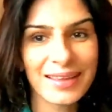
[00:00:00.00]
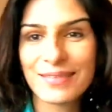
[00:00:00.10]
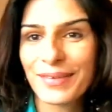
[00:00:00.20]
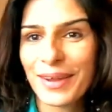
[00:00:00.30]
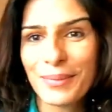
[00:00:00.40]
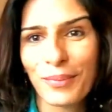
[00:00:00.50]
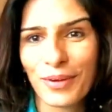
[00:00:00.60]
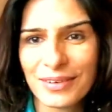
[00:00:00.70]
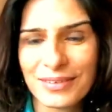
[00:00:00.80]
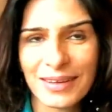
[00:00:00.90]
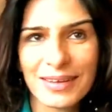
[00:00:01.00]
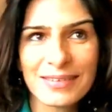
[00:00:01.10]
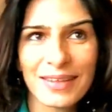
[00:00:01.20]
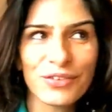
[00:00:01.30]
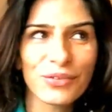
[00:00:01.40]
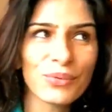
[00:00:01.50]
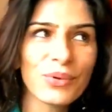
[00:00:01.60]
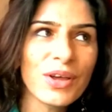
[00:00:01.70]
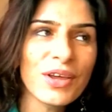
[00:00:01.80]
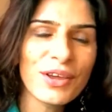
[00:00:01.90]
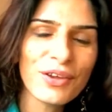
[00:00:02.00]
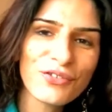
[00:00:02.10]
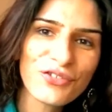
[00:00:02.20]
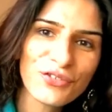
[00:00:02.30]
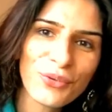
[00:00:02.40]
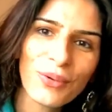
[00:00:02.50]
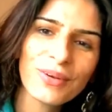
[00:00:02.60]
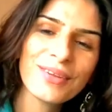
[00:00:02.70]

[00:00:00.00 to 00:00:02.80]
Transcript: It's very important, Aries, that you ensure